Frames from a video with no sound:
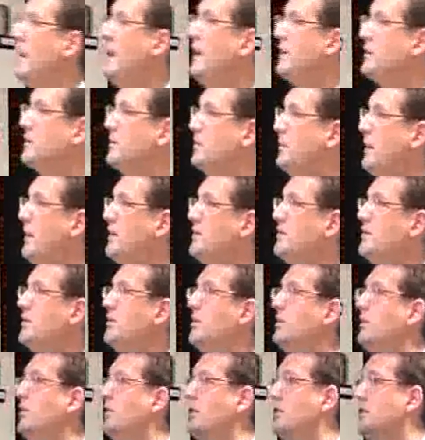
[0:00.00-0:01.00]
cranked to the
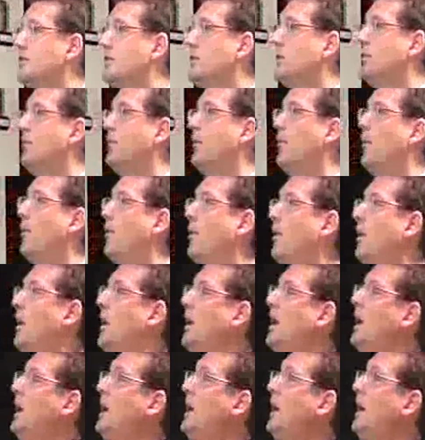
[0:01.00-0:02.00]
max, but still useful
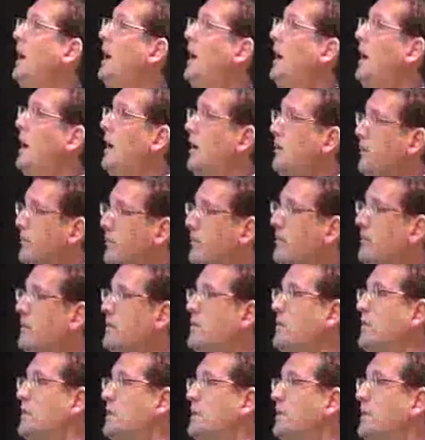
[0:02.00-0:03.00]
for
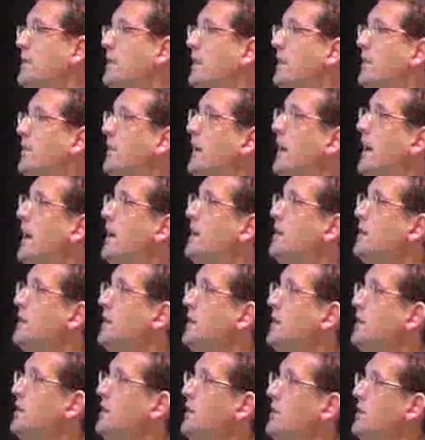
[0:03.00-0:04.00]
system
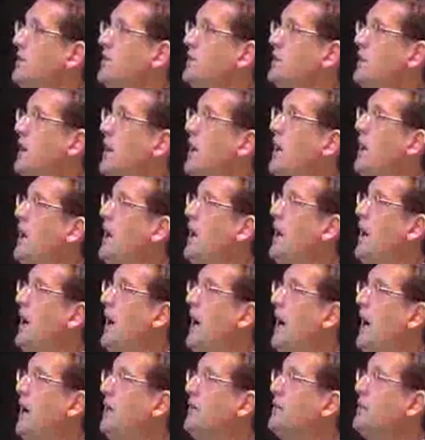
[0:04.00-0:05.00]
identification issues.
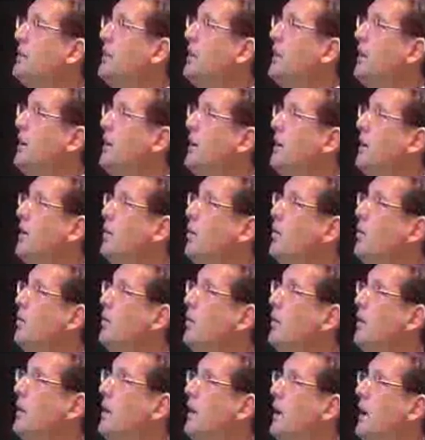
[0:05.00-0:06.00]

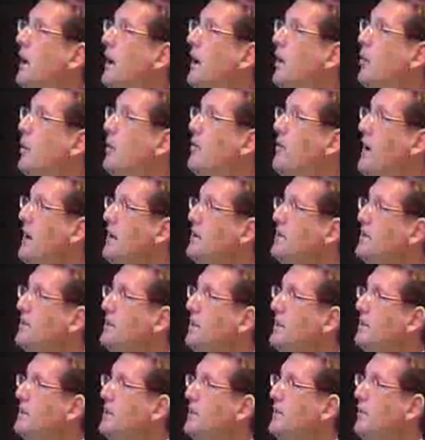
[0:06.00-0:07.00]
After
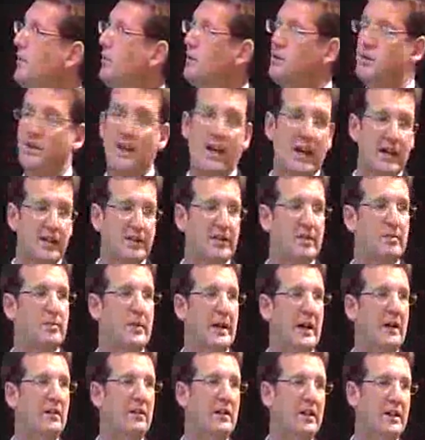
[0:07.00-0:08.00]
we ran 64
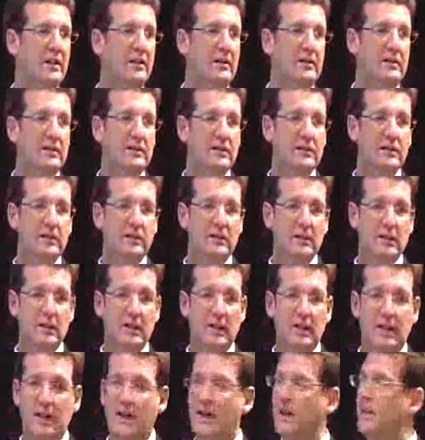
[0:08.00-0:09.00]
chains in
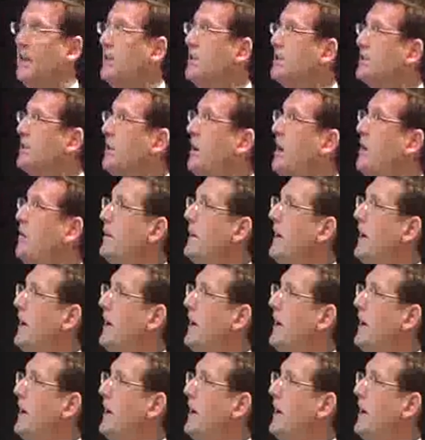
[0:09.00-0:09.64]
parallel at